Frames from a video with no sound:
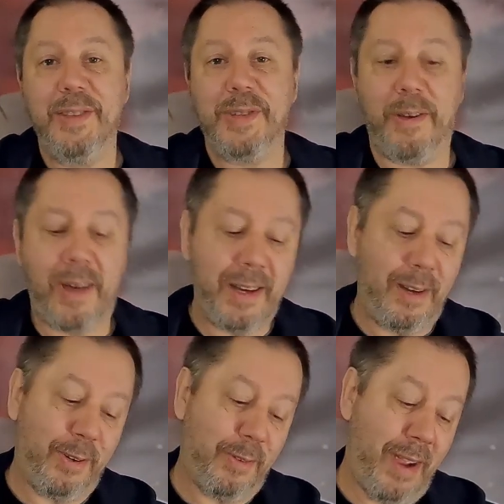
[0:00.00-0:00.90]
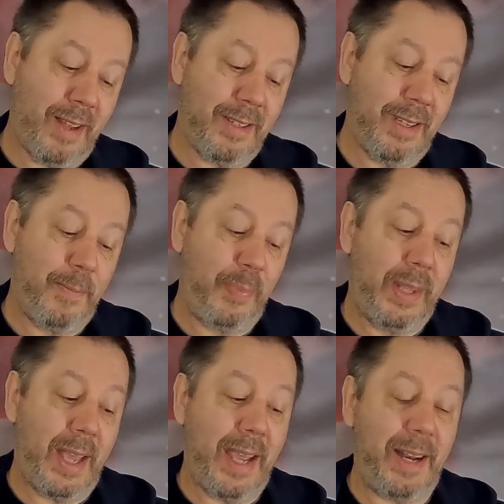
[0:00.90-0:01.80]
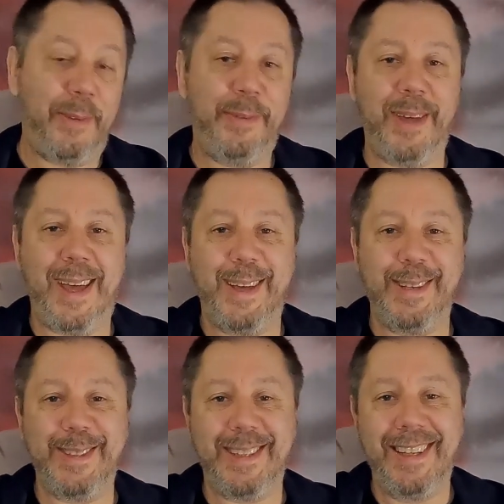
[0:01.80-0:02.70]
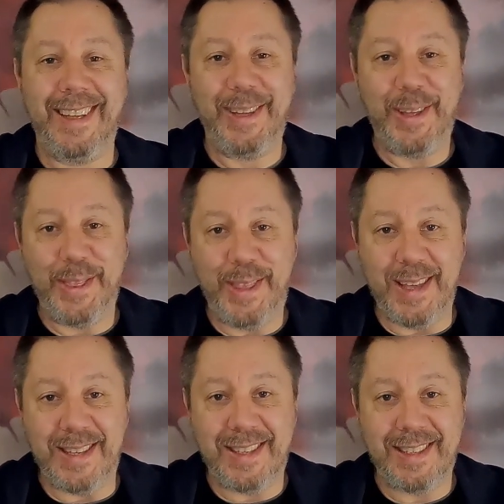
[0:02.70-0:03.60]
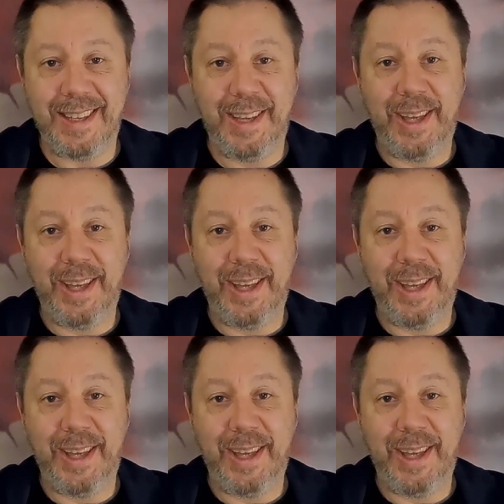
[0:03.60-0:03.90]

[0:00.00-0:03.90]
so I had a look around and I found this.